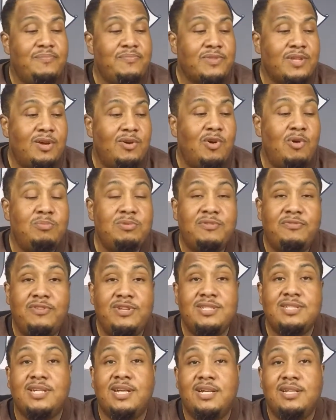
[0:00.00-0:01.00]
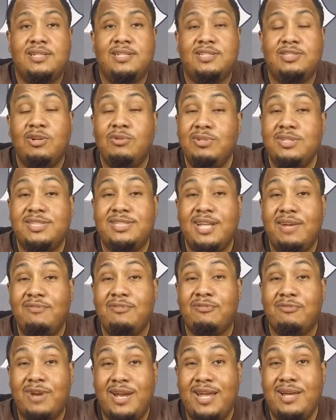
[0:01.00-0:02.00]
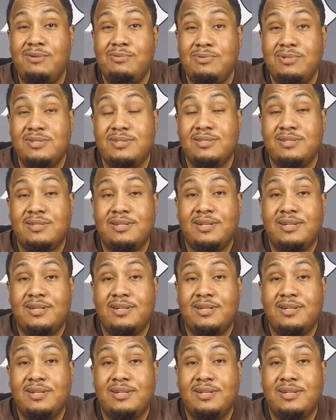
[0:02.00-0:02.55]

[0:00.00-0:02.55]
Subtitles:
home defense gun. It's only 7 rounds.